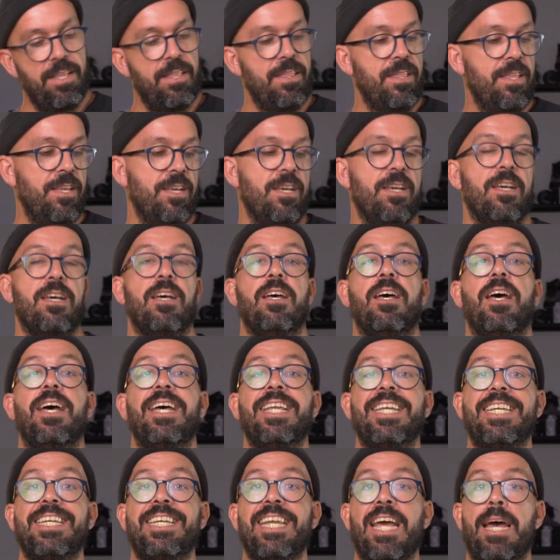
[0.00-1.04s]
the
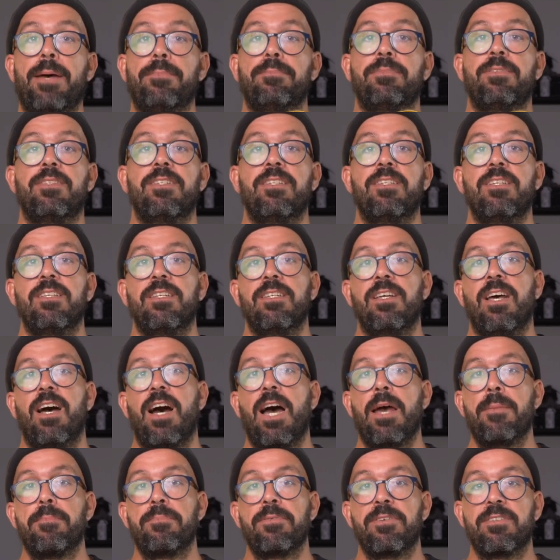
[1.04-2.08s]
Adapt
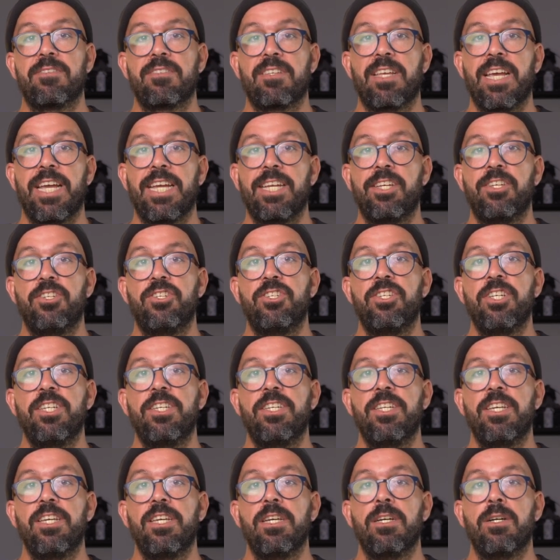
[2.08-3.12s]
Hyperskate
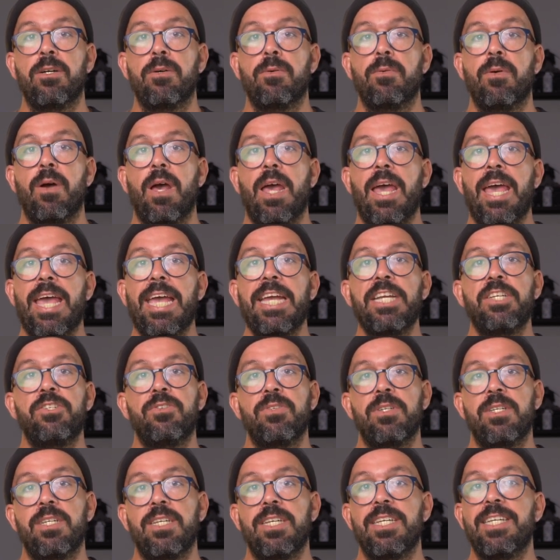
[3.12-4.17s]
Gto
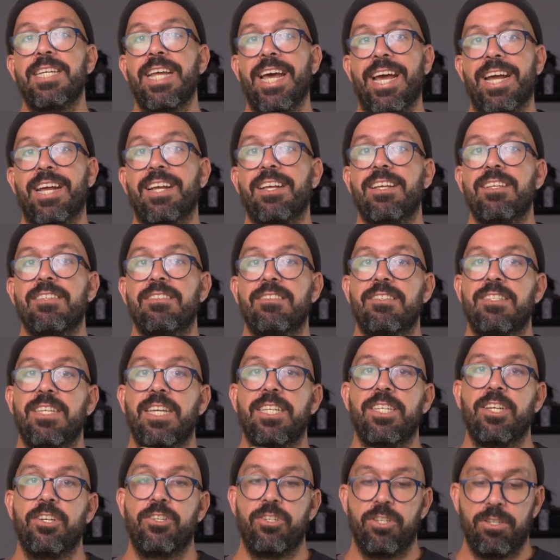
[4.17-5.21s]
Adrian deck
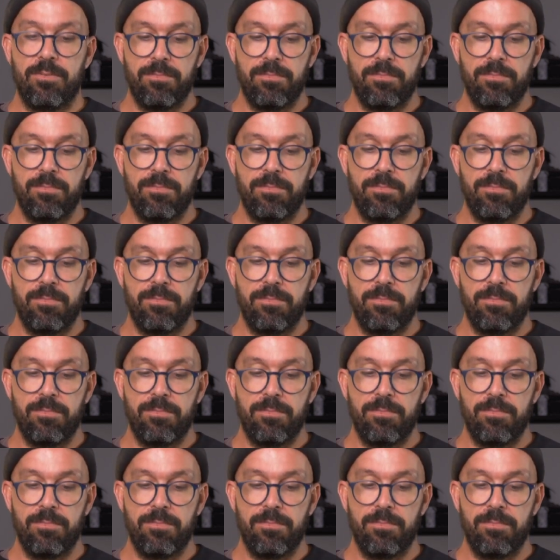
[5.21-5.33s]
signature